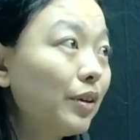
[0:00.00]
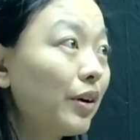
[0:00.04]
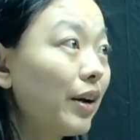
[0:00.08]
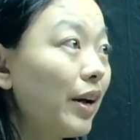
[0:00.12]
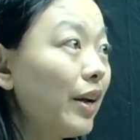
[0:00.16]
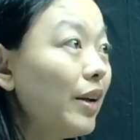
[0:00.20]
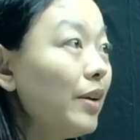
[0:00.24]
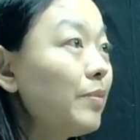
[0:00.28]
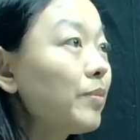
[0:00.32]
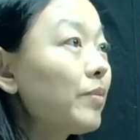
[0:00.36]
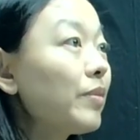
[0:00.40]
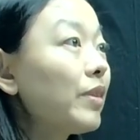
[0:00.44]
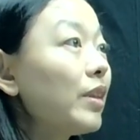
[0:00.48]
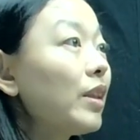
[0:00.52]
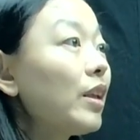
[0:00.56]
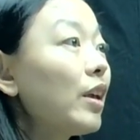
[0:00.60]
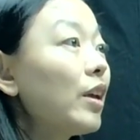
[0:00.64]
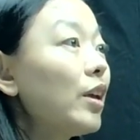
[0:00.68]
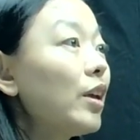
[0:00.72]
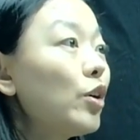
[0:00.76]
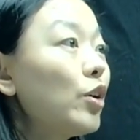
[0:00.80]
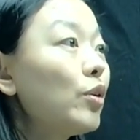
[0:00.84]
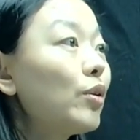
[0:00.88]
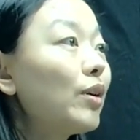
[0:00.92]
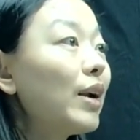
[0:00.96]
Okay,
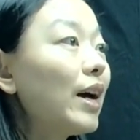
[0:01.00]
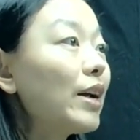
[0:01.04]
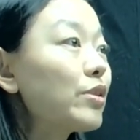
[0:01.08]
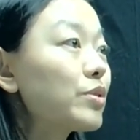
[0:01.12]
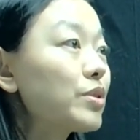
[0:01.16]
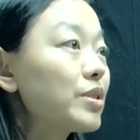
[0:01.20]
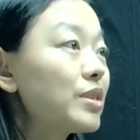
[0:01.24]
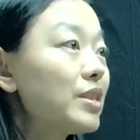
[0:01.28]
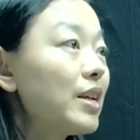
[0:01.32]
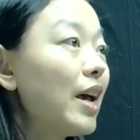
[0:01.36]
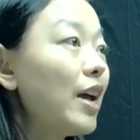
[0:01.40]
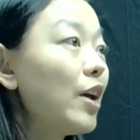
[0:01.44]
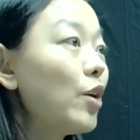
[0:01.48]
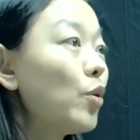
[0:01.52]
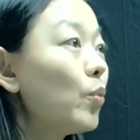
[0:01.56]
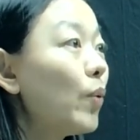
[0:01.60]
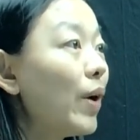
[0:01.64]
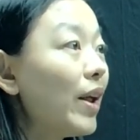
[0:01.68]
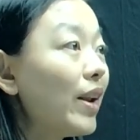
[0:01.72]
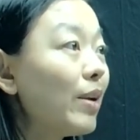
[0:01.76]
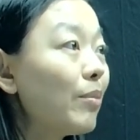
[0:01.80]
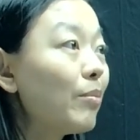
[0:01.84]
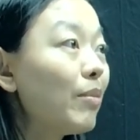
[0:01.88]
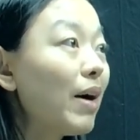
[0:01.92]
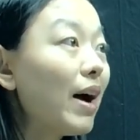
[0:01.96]
you would like to say
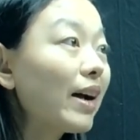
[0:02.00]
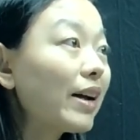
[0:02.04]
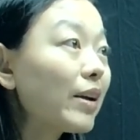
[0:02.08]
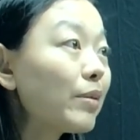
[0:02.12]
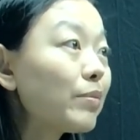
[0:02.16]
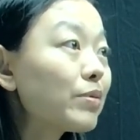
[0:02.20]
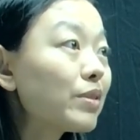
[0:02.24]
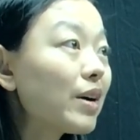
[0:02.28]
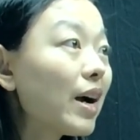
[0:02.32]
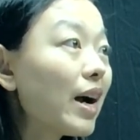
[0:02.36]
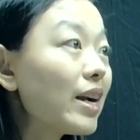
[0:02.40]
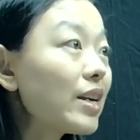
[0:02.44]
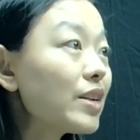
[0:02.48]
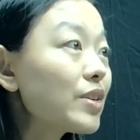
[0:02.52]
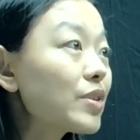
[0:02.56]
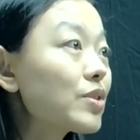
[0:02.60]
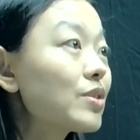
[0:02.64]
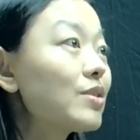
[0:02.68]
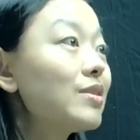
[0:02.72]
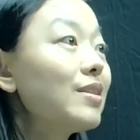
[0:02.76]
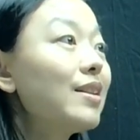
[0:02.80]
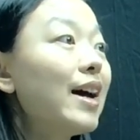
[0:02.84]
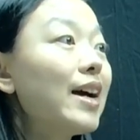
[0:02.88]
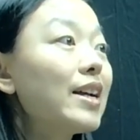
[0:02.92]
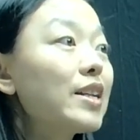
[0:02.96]
when the market
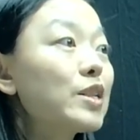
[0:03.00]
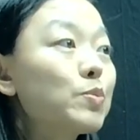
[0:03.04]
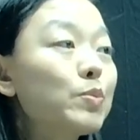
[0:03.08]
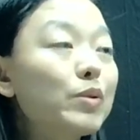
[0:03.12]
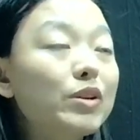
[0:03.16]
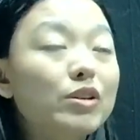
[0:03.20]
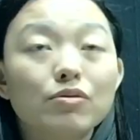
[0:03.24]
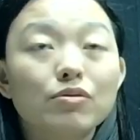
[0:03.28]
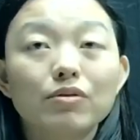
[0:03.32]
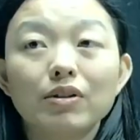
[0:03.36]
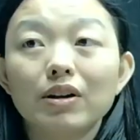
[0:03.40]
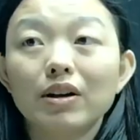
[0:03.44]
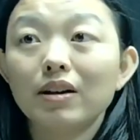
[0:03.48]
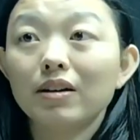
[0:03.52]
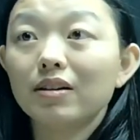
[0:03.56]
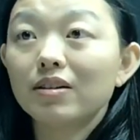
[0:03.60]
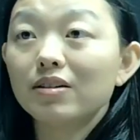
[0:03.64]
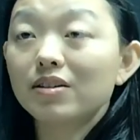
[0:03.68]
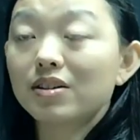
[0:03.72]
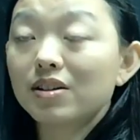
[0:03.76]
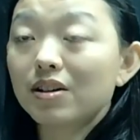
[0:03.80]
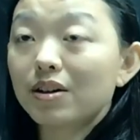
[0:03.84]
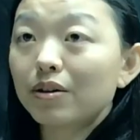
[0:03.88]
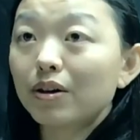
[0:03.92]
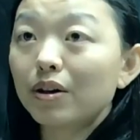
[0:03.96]
price lies
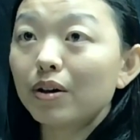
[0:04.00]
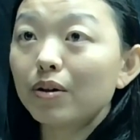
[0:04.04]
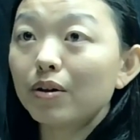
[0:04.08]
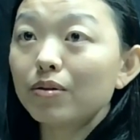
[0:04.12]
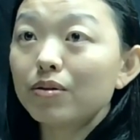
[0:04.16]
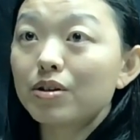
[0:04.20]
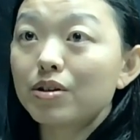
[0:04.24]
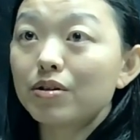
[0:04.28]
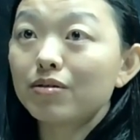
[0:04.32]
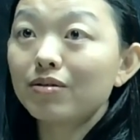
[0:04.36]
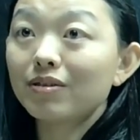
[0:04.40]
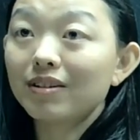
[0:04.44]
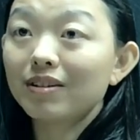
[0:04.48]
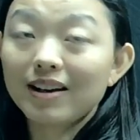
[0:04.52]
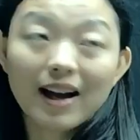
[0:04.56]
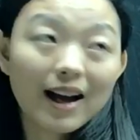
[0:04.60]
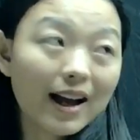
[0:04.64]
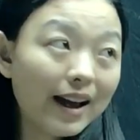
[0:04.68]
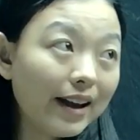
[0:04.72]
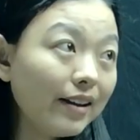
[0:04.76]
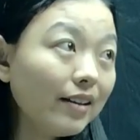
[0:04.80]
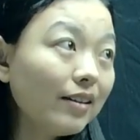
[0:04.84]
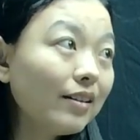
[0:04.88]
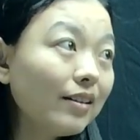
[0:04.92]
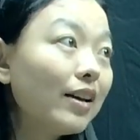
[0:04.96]
between 0 to
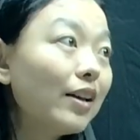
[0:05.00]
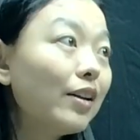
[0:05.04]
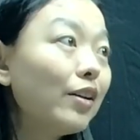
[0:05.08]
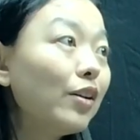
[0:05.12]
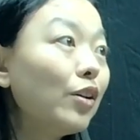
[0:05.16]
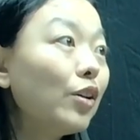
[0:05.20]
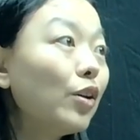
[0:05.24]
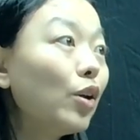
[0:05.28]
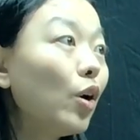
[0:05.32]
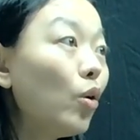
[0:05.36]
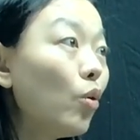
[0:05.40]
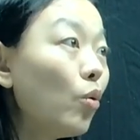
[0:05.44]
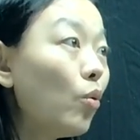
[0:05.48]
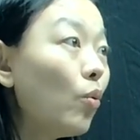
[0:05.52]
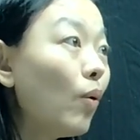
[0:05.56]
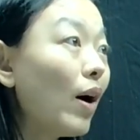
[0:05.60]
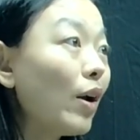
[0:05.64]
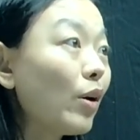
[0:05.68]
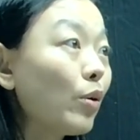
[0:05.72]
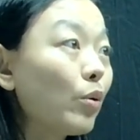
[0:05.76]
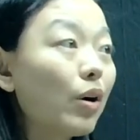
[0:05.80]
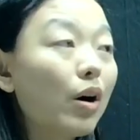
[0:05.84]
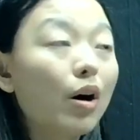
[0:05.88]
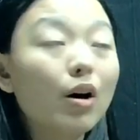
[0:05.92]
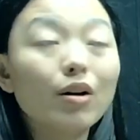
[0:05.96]
9, then no
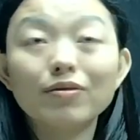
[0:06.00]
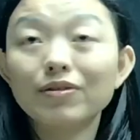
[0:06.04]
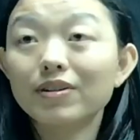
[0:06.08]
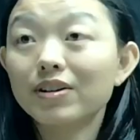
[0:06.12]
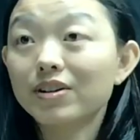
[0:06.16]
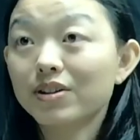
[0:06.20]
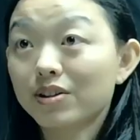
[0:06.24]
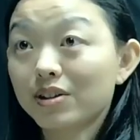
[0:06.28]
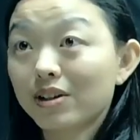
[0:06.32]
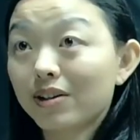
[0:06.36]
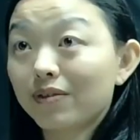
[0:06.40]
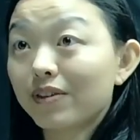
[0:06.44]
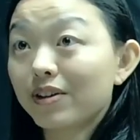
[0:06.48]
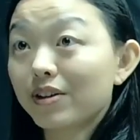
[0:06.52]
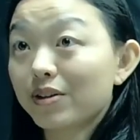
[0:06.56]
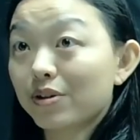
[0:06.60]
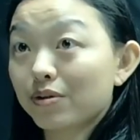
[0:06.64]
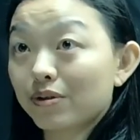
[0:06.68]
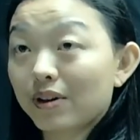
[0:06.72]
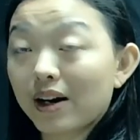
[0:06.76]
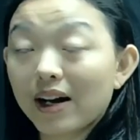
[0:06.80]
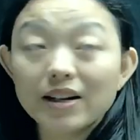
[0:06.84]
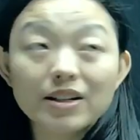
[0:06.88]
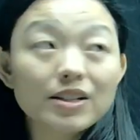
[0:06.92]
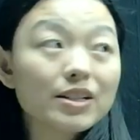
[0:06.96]
one will offer the
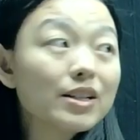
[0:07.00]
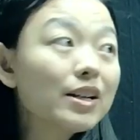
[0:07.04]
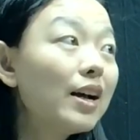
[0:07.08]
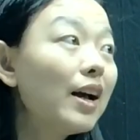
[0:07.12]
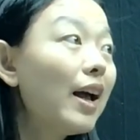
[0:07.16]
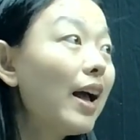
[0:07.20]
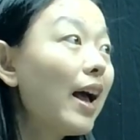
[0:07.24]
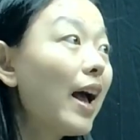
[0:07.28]
service, right?